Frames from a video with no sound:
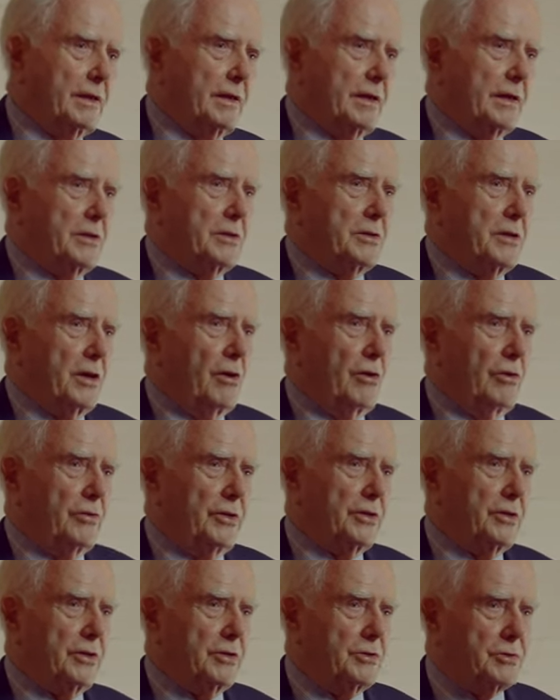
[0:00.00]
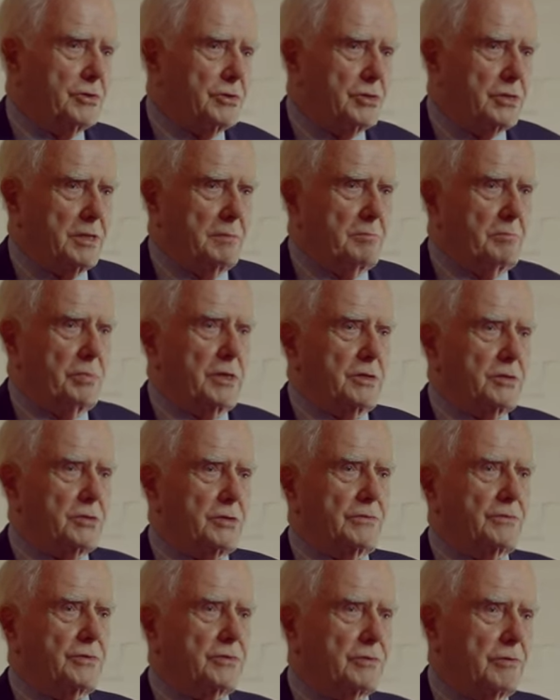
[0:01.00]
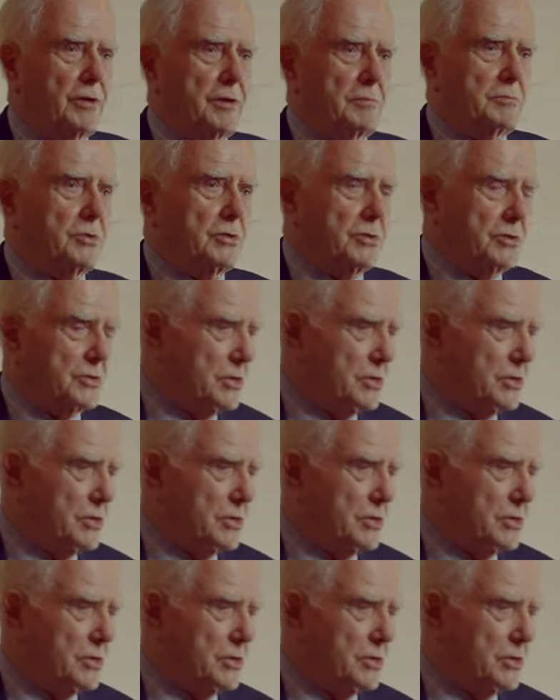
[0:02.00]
and all the interesting bits of Scripture.